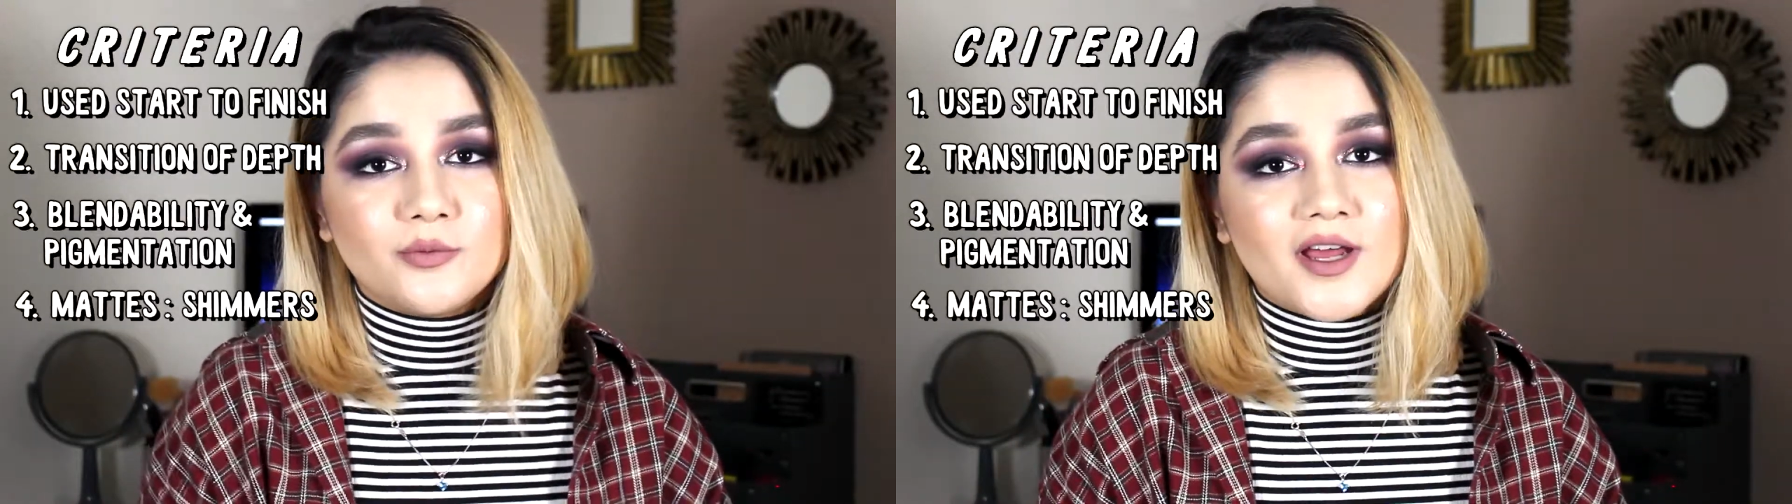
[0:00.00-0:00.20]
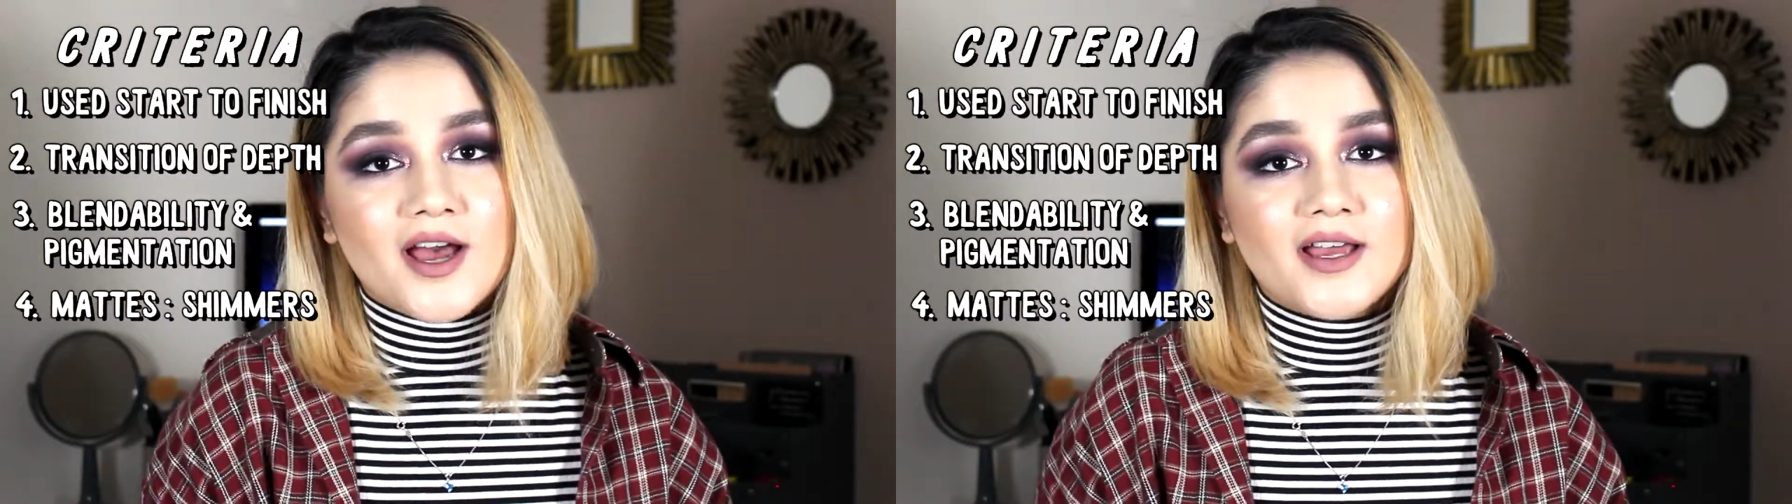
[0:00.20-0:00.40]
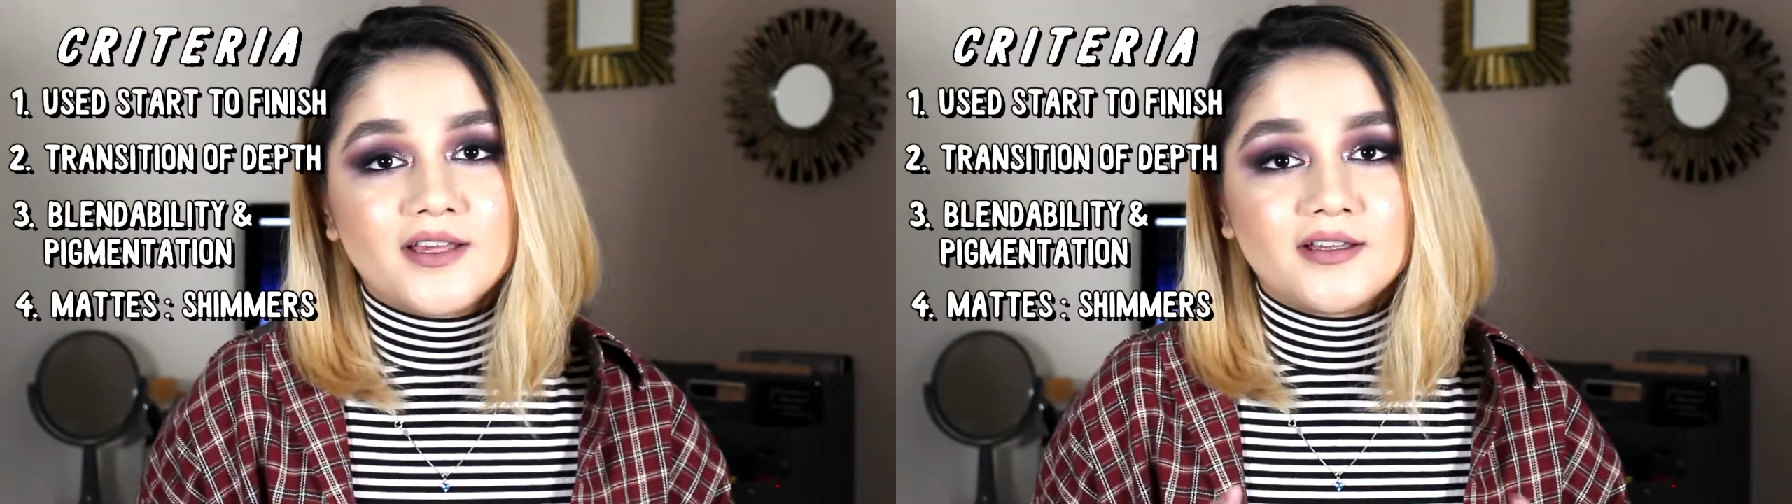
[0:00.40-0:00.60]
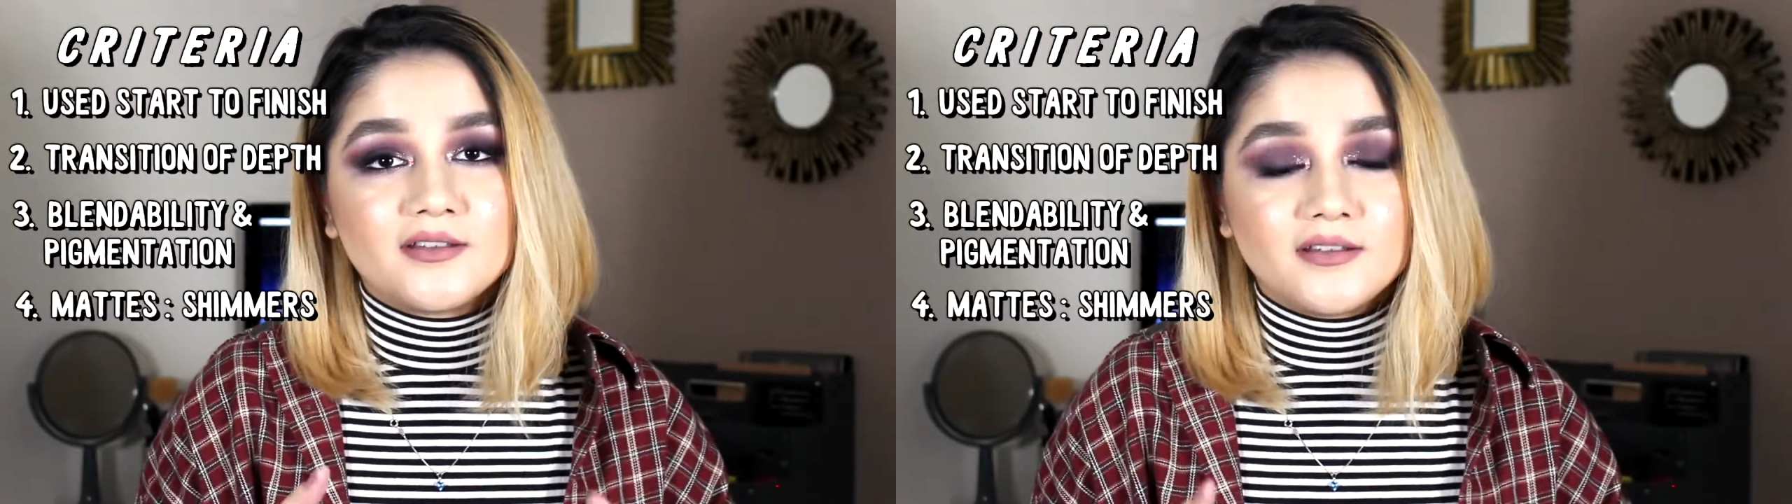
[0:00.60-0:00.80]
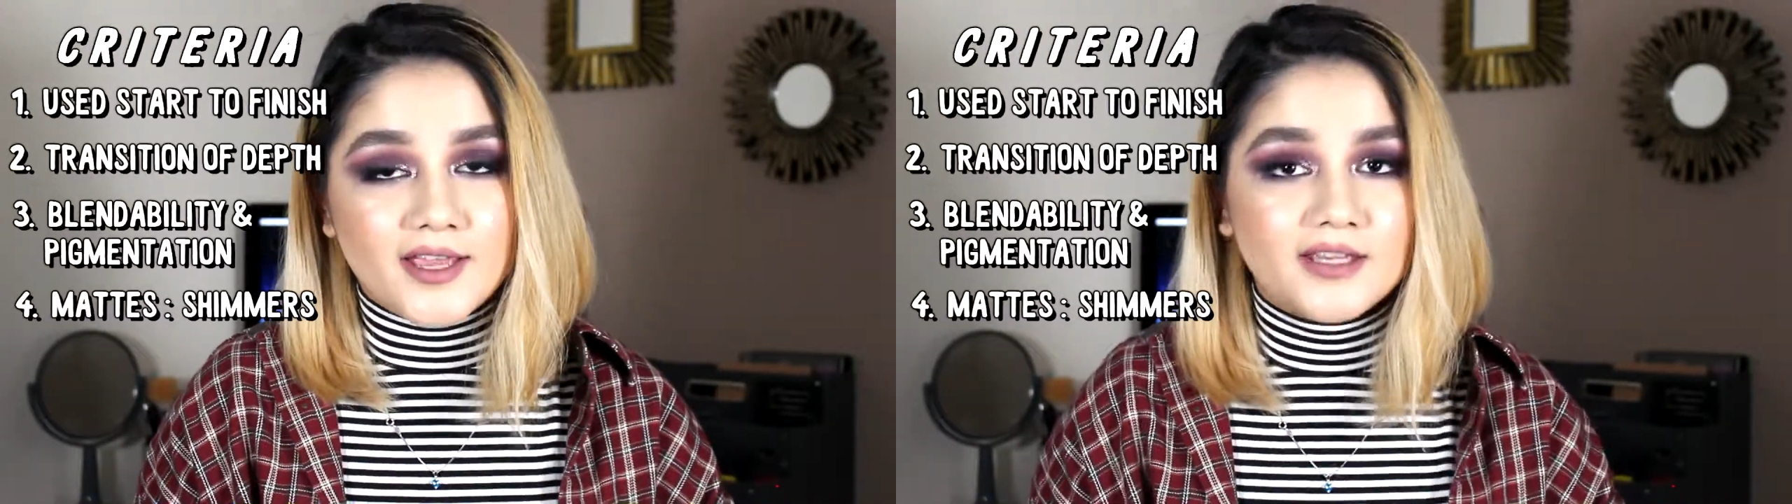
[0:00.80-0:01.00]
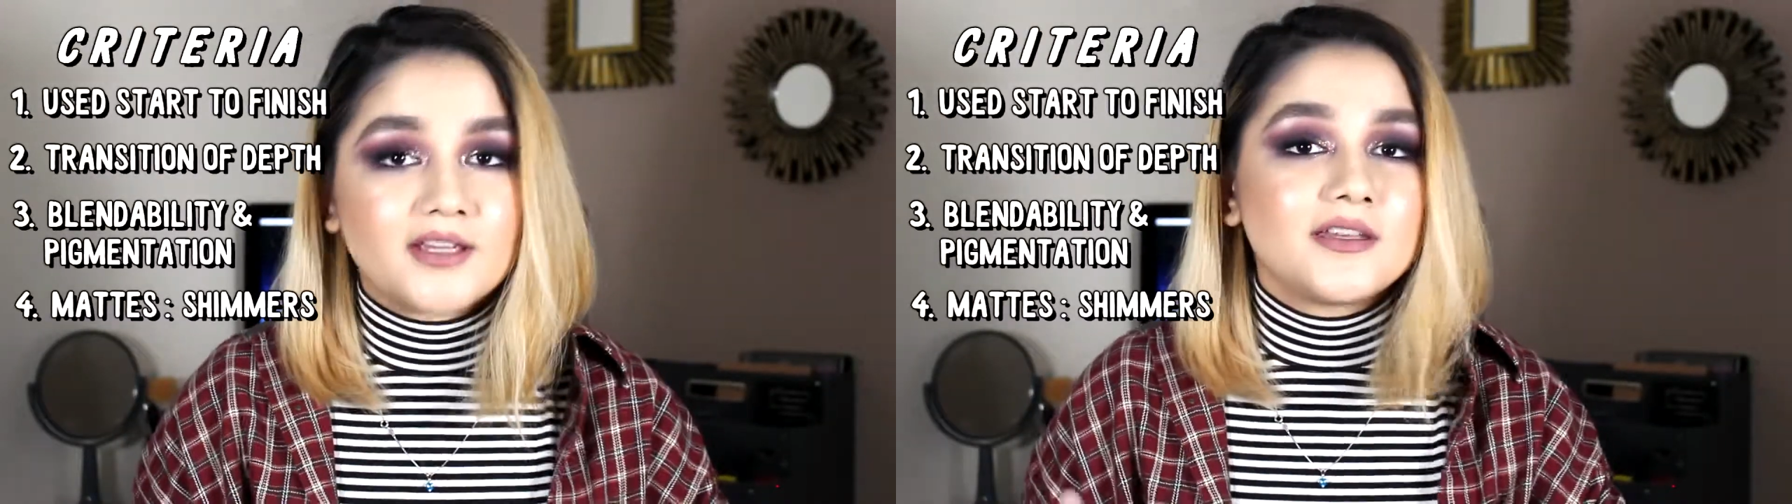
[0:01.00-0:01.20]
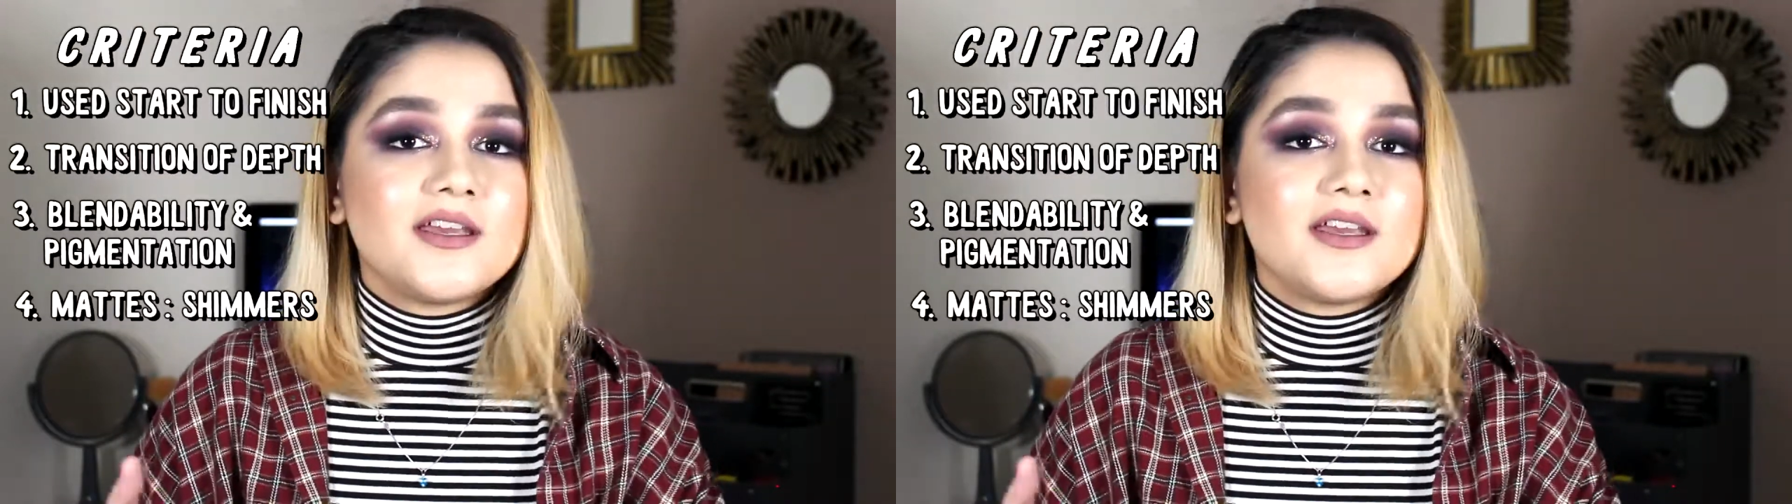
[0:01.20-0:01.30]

what I like